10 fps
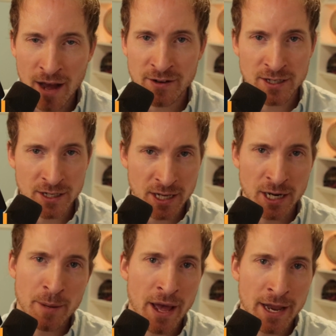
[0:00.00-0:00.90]
Obviously, it's going
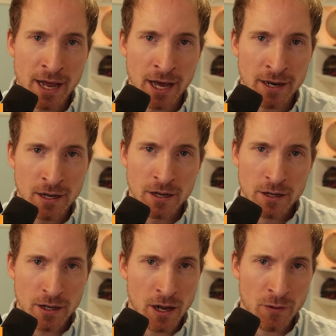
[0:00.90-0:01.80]
to depend on
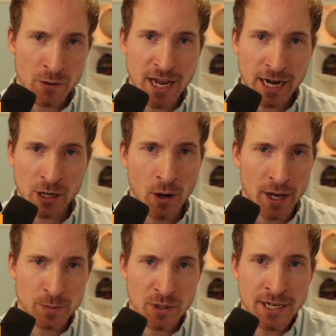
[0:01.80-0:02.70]
their technical
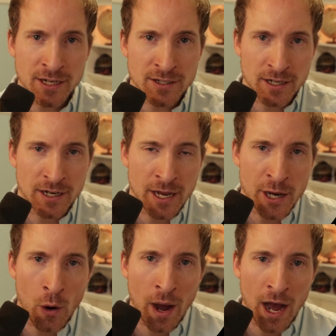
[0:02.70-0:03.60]
expertise and
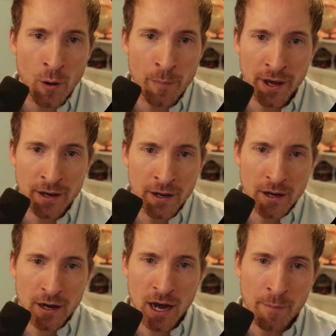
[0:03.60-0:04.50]
know-how, but
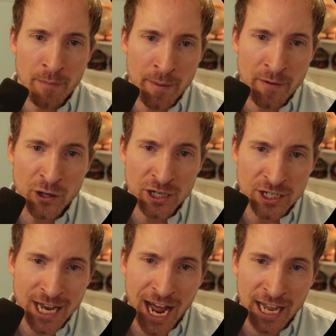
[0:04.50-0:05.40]
maybe if you could
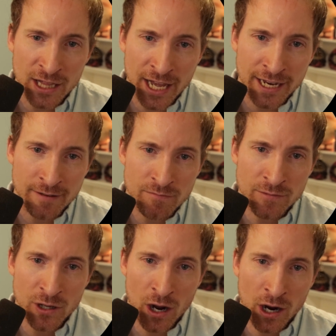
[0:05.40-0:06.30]
just highlight
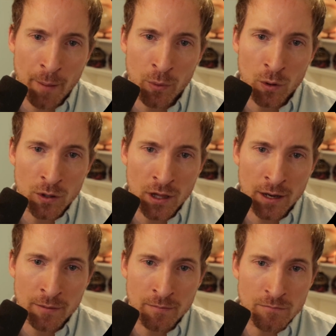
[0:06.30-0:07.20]
a
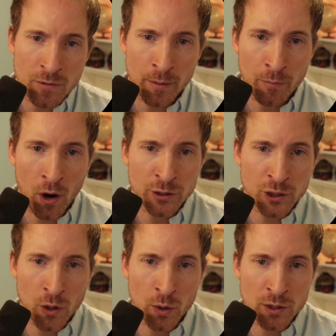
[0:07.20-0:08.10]
couple broad
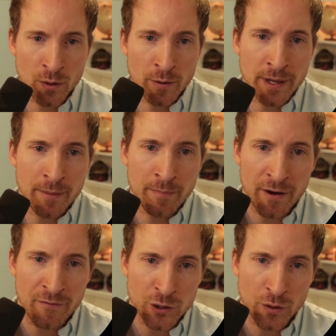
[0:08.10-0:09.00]
strokes, it would be
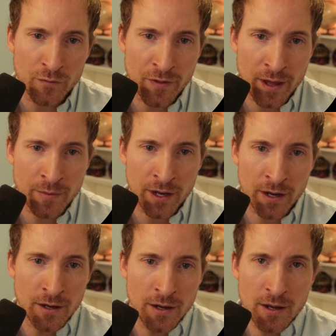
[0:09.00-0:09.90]
beneficial for them
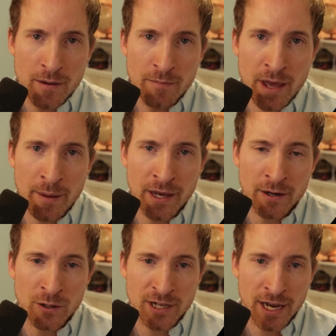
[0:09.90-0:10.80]
to maybe
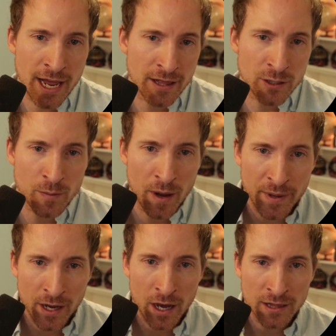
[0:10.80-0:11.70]
understand, hey, this might
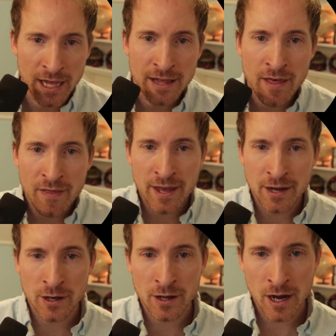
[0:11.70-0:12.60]
be a lane that they
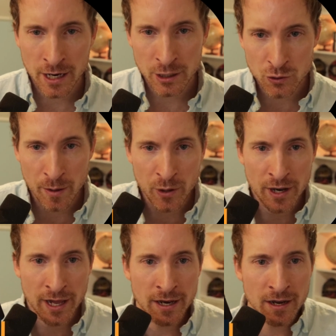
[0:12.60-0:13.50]
could
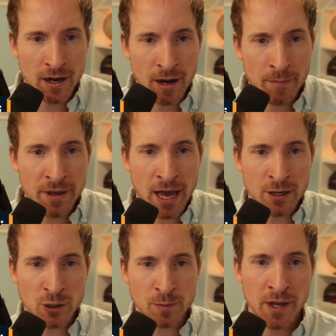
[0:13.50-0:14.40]
contribute in,
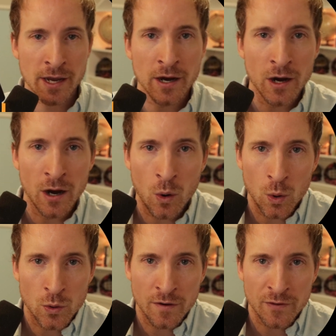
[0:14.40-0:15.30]
beyond just being a
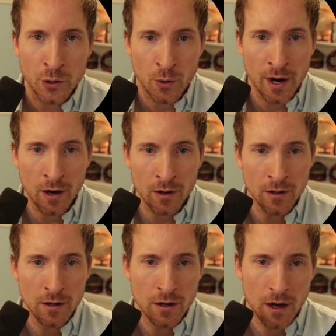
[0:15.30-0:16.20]
holder of QRL,
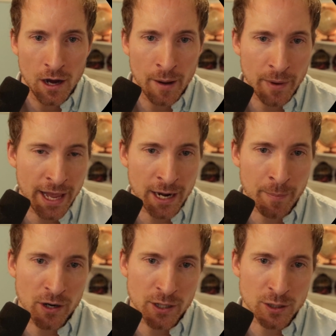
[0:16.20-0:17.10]
and a
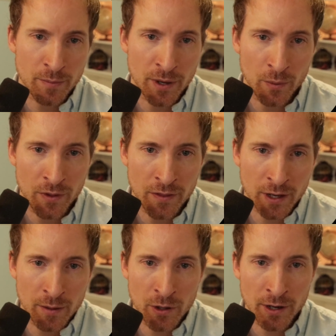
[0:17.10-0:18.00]
participant within the
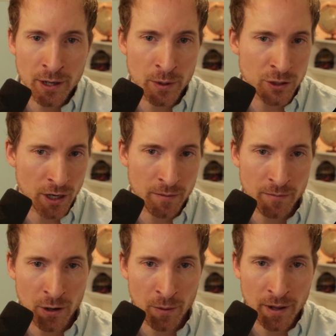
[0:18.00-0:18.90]
community, which are
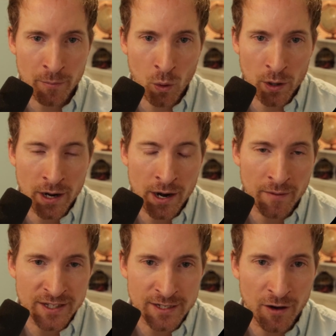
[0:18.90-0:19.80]
important in and
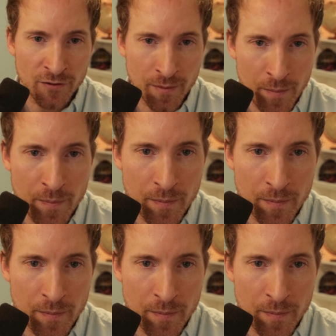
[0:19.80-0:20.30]
of itself.